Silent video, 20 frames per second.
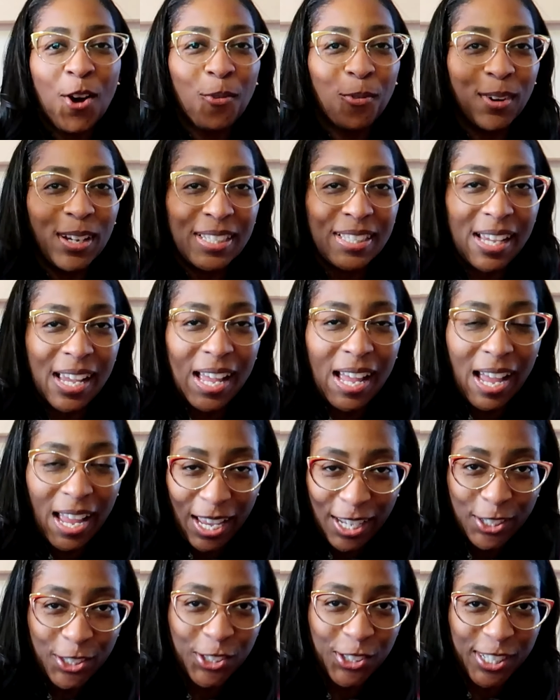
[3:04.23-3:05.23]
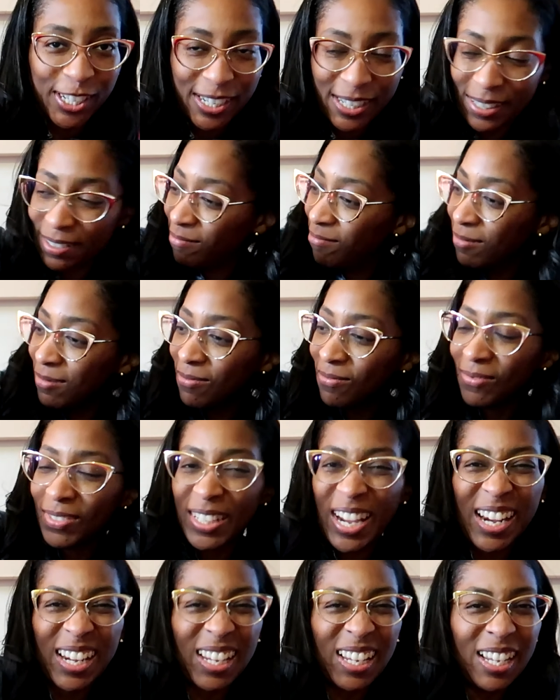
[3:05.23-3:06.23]
was a hundred,
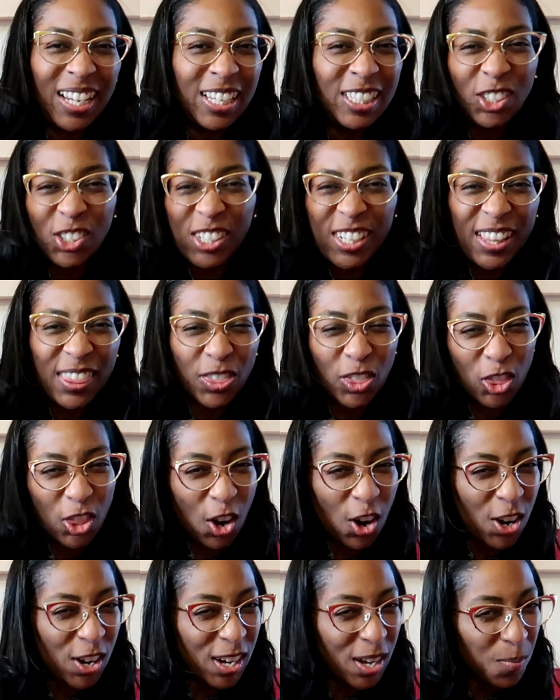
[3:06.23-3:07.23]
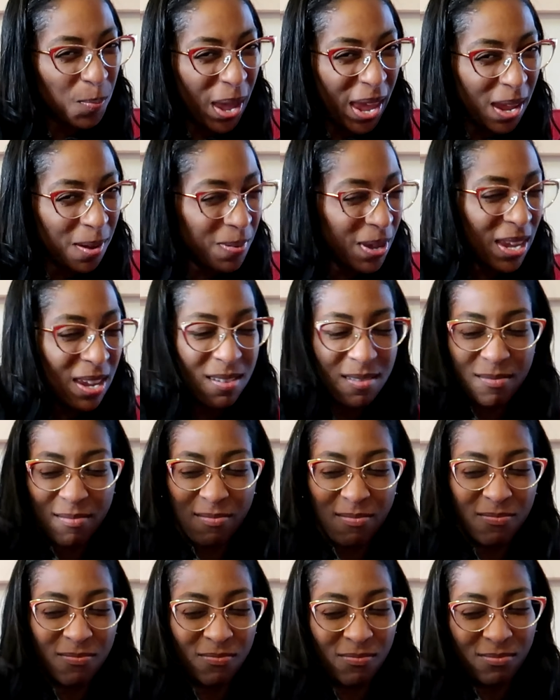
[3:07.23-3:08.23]
like one hundred thirty maybe.
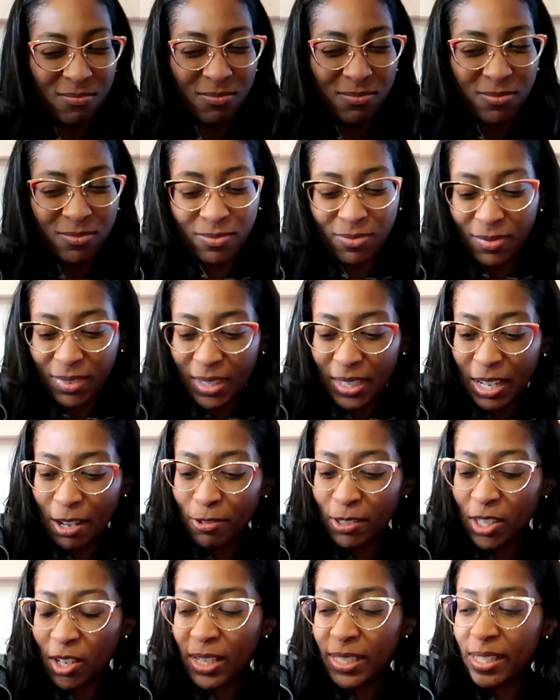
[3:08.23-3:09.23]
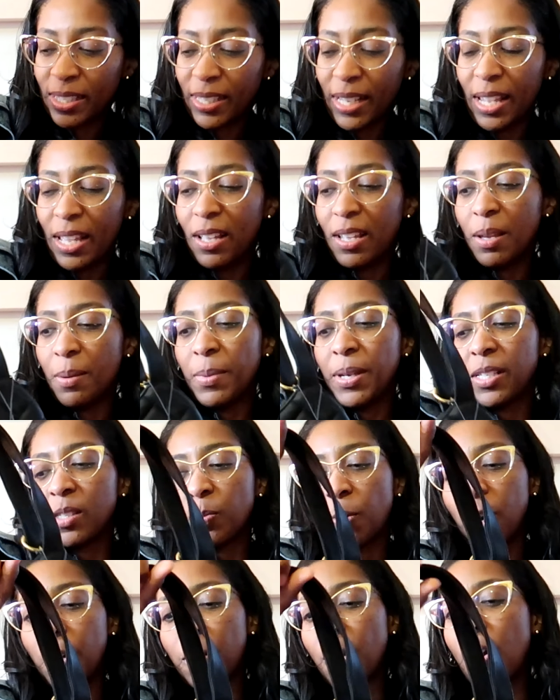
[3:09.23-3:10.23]
It was on sale. M
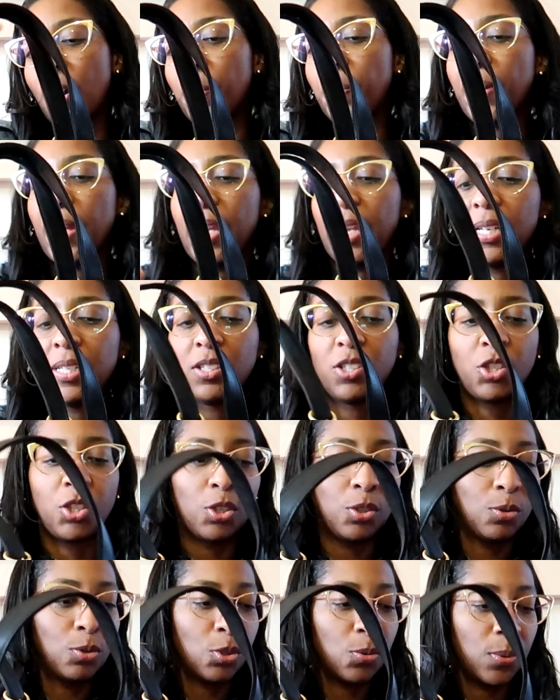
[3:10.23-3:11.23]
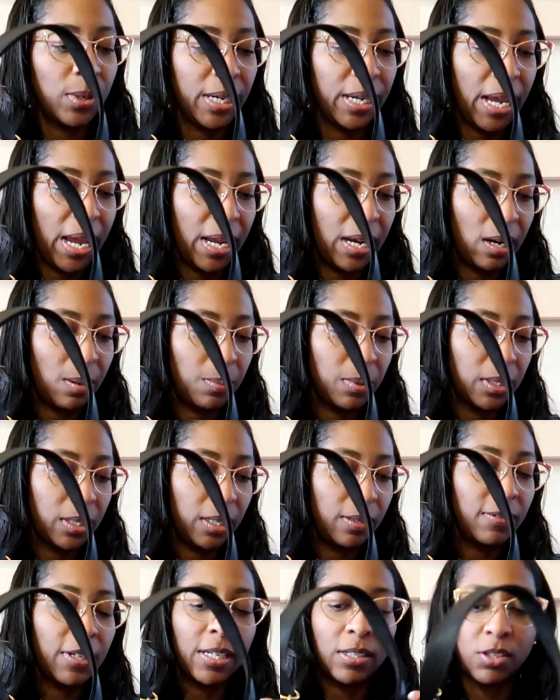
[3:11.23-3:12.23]
S R P is two twenty-eight, I
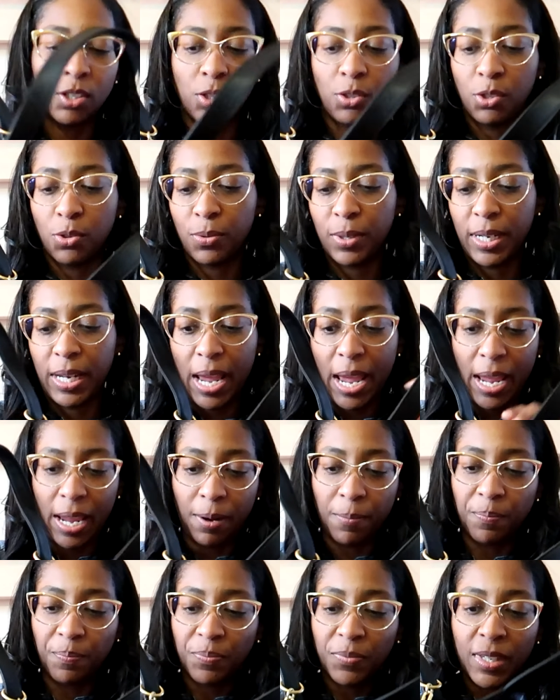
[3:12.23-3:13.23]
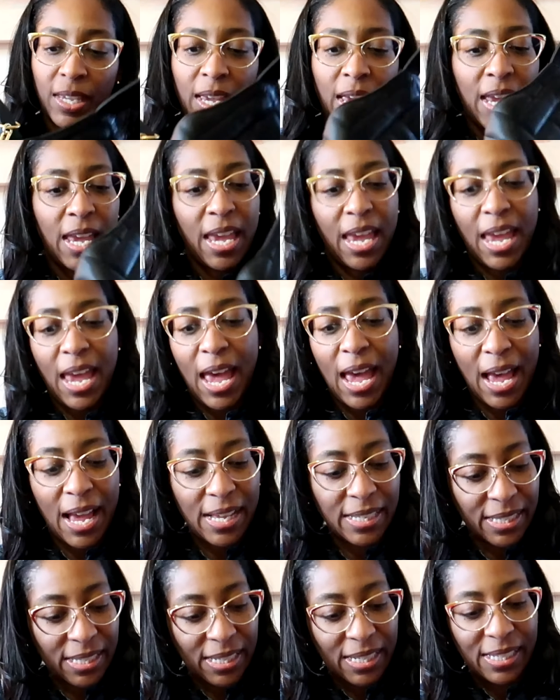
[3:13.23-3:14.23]
believe. Yeah, two twenty-eight. It
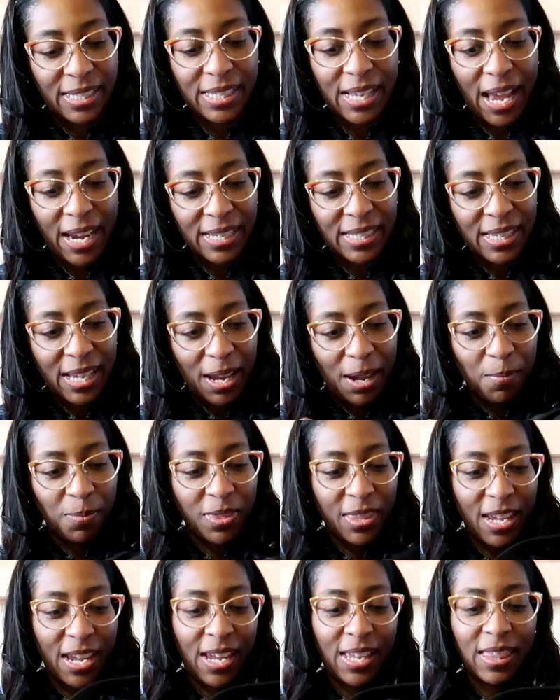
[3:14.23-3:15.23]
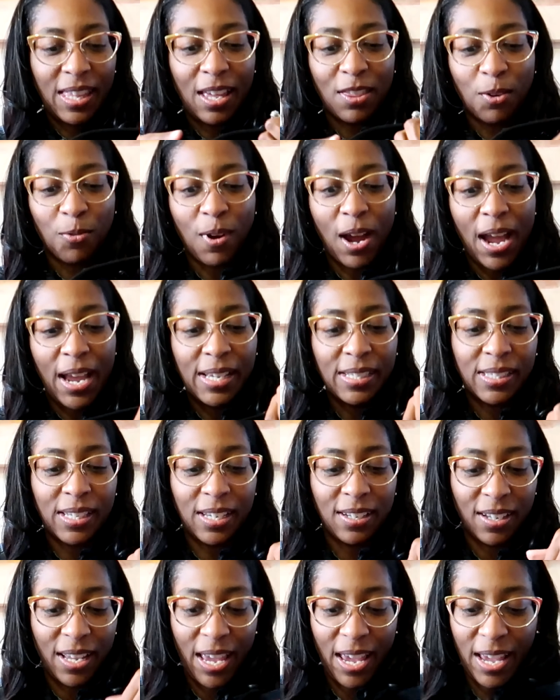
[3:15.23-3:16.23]
has the exact same thing that the Y S
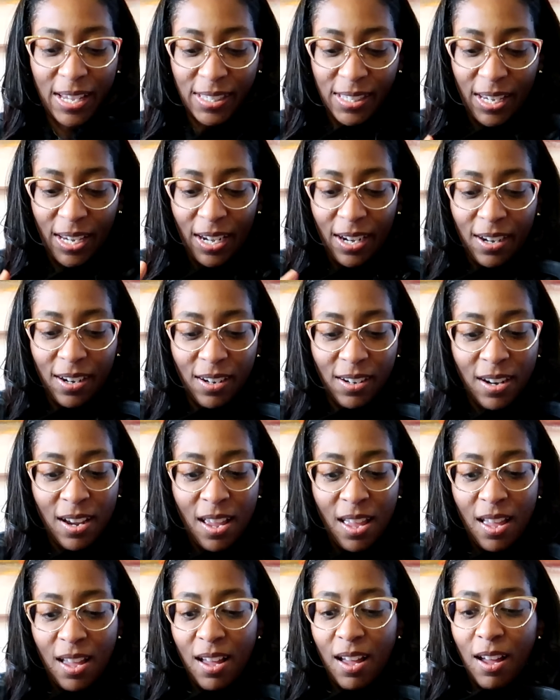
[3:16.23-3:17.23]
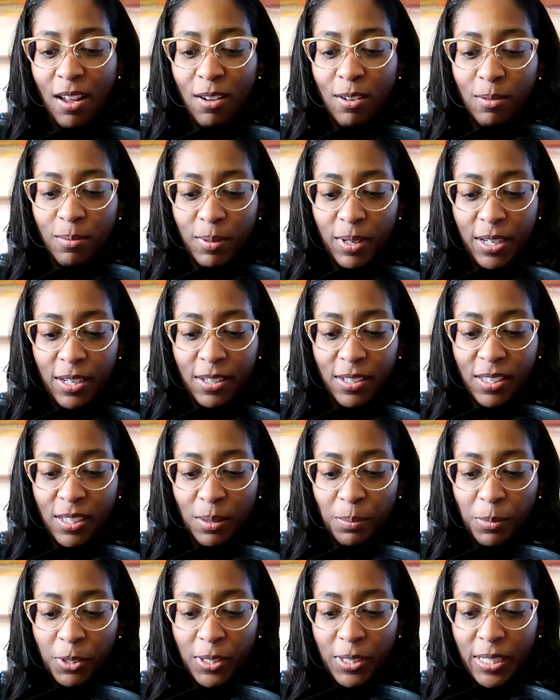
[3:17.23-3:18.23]
L has here. Oh, here's
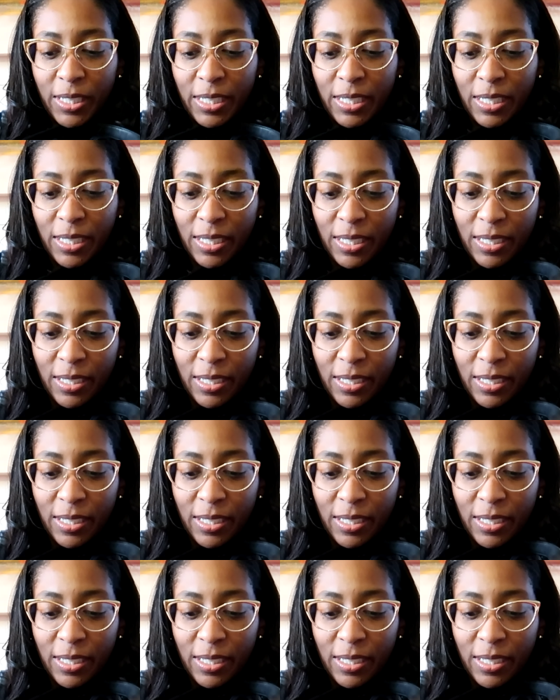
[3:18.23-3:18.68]
some more.